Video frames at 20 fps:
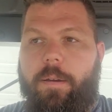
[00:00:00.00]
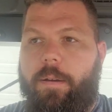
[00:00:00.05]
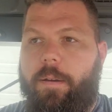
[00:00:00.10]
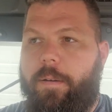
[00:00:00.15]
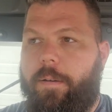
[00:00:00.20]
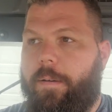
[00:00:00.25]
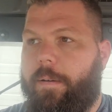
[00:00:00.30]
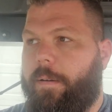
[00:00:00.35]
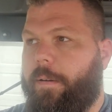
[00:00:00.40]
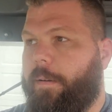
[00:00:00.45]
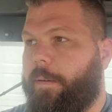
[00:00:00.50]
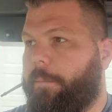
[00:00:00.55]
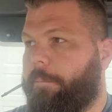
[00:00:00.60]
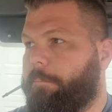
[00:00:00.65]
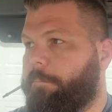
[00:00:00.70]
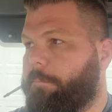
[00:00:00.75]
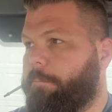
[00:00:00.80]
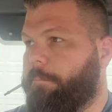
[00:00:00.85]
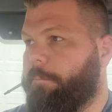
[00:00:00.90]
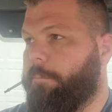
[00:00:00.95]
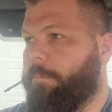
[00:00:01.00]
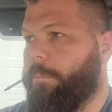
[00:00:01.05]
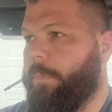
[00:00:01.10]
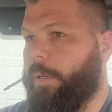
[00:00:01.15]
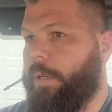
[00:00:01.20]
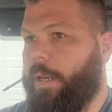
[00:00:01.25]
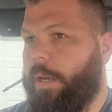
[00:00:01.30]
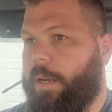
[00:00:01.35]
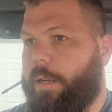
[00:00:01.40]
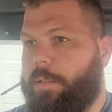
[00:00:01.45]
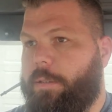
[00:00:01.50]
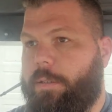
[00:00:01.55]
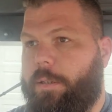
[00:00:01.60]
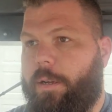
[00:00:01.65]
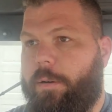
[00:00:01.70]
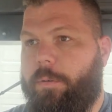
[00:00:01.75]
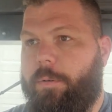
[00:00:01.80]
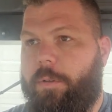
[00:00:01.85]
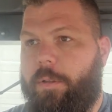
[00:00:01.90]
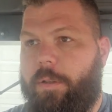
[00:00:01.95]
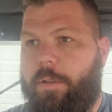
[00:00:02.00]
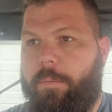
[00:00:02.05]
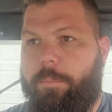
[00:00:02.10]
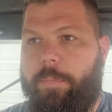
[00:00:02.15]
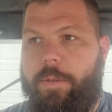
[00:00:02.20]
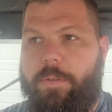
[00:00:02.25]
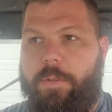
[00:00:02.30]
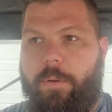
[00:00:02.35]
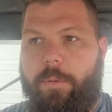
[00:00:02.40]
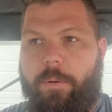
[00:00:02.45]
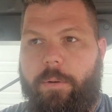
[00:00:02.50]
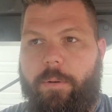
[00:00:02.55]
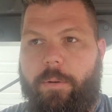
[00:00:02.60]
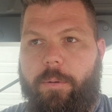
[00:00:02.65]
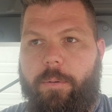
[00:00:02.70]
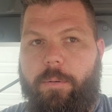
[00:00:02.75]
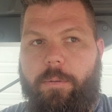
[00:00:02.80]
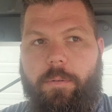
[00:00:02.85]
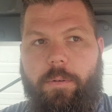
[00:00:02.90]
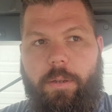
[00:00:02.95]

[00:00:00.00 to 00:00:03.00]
But yeah, it's not really a busy road.